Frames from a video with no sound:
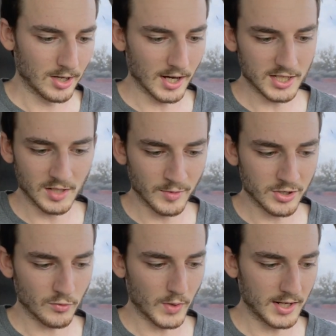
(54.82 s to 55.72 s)

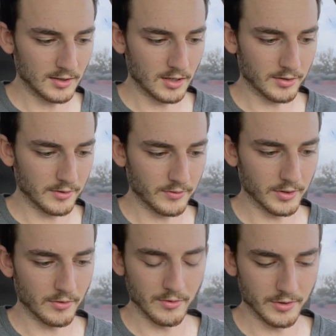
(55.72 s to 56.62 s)
Customers wait longer for their
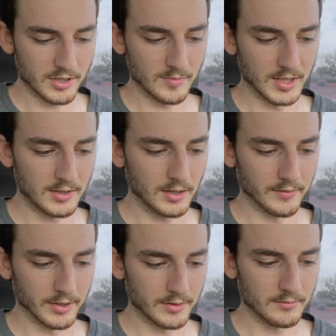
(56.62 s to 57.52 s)
orders to be
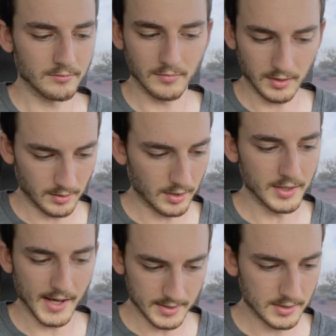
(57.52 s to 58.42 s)
delivered.
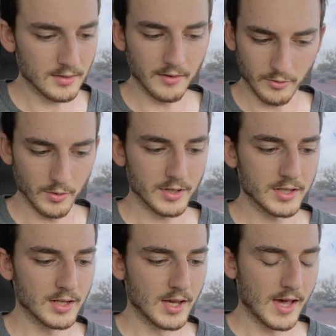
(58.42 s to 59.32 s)
Yes, of
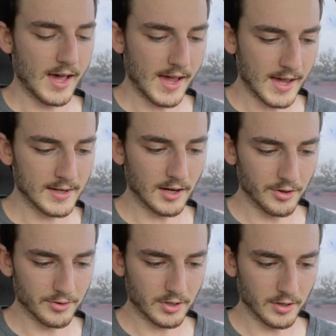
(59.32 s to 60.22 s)
course. And
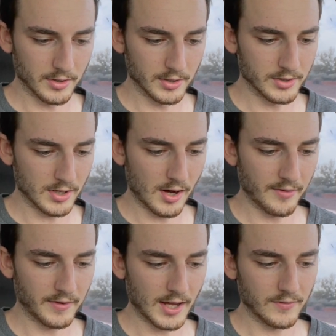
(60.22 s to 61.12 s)
other couriers
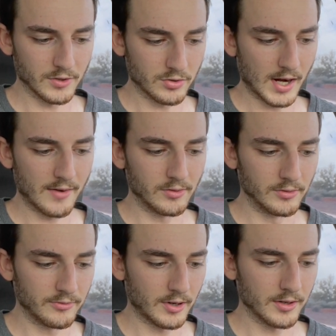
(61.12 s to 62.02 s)
often have to travel
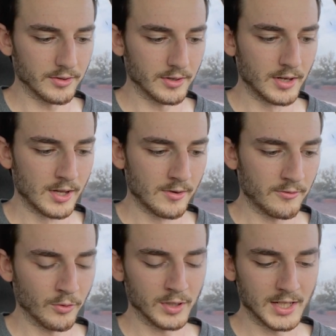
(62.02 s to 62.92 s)
farther
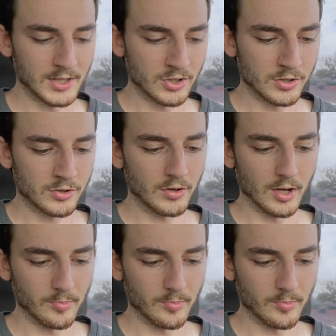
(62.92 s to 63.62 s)
for each trip.